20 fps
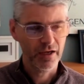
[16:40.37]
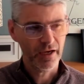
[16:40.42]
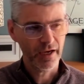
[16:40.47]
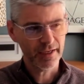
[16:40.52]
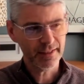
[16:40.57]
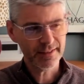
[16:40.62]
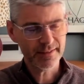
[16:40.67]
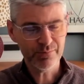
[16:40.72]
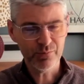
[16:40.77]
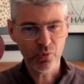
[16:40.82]

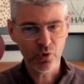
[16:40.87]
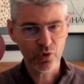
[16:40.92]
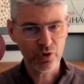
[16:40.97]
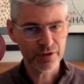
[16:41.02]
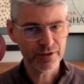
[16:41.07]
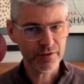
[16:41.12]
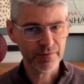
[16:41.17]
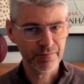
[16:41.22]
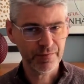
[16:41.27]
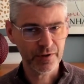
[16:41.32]
It's more
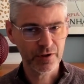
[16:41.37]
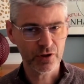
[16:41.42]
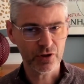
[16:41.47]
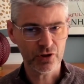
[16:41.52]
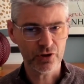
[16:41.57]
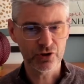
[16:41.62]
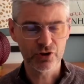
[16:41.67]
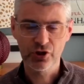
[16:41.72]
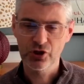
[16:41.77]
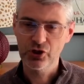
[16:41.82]

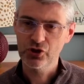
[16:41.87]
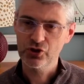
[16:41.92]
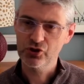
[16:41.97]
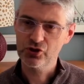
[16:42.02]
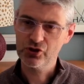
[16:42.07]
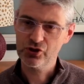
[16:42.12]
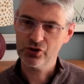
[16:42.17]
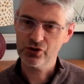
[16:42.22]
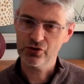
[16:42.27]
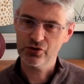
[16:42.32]
difficult
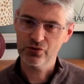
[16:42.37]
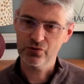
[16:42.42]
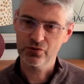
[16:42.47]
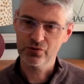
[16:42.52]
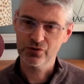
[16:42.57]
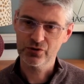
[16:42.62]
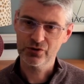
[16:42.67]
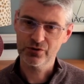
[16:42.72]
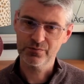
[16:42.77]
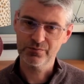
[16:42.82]
to